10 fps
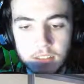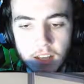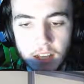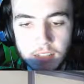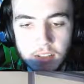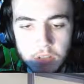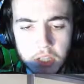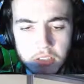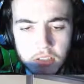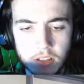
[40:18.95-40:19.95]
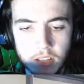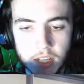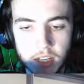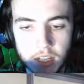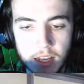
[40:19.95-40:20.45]
No, that's nothing
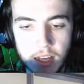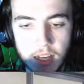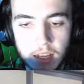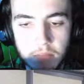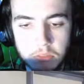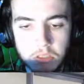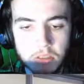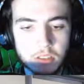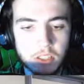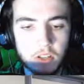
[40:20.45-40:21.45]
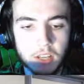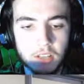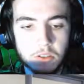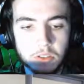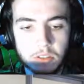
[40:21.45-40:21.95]
like that. I'm just still
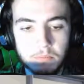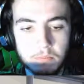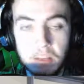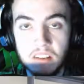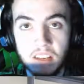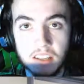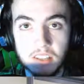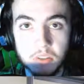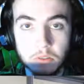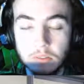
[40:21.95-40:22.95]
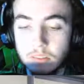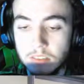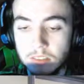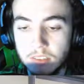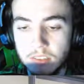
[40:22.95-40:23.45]
getting used to being here, that's all.
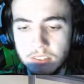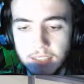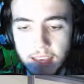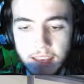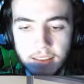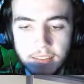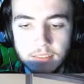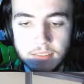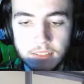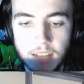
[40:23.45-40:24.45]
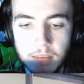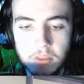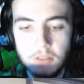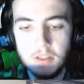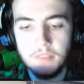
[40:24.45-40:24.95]
Yeah. I'm
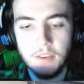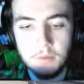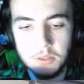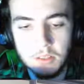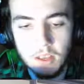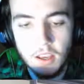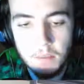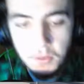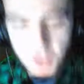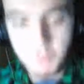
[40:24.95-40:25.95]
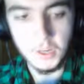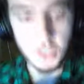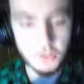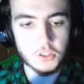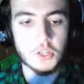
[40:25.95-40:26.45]
sorry if I was putting
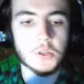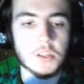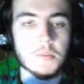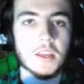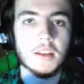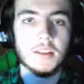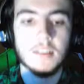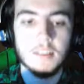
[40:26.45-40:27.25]
pressure on you or something.